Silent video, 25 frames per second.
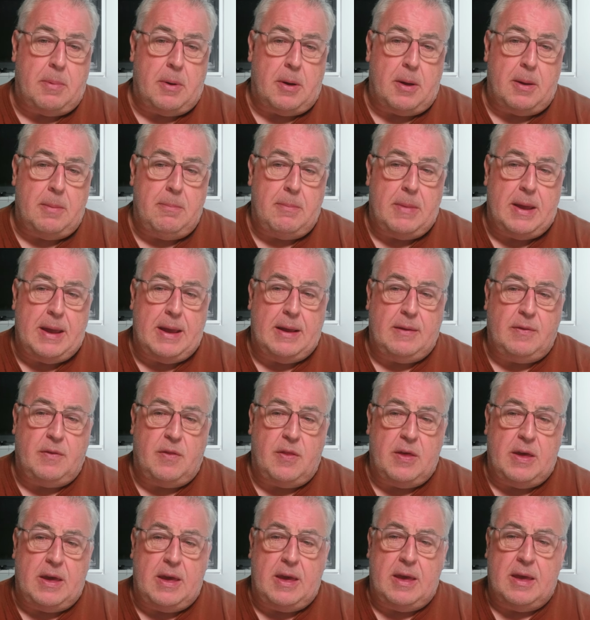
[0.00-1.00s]
but I
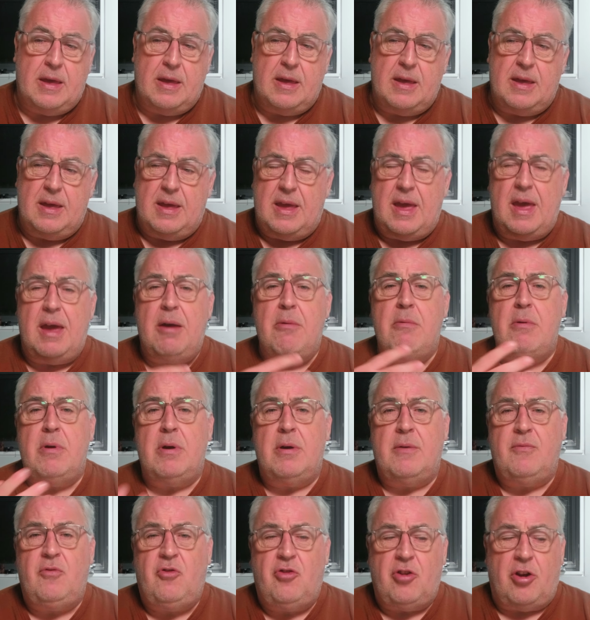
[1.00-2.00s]
made the error
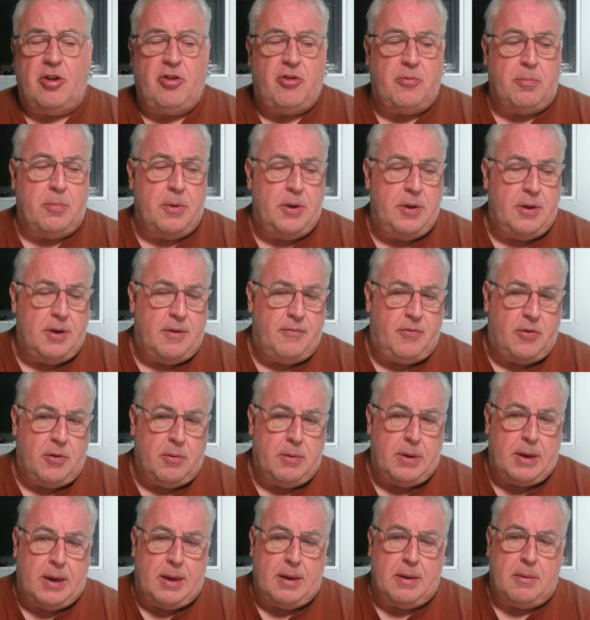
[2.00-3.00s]
of judgment of
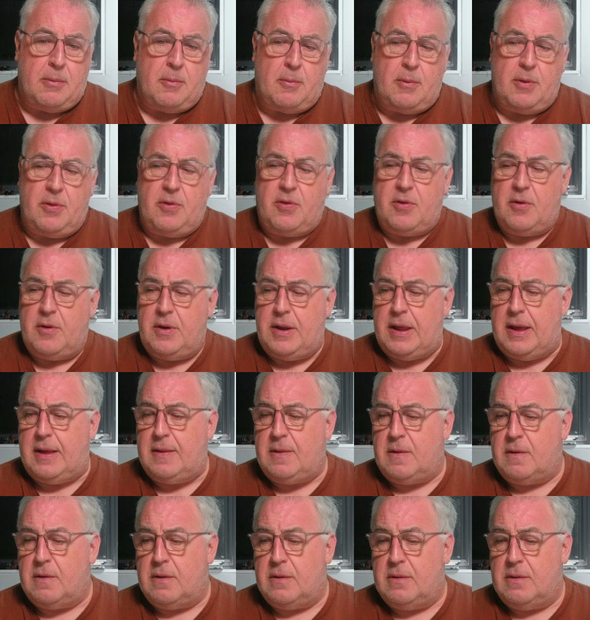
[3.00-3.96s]
doing it once I'd had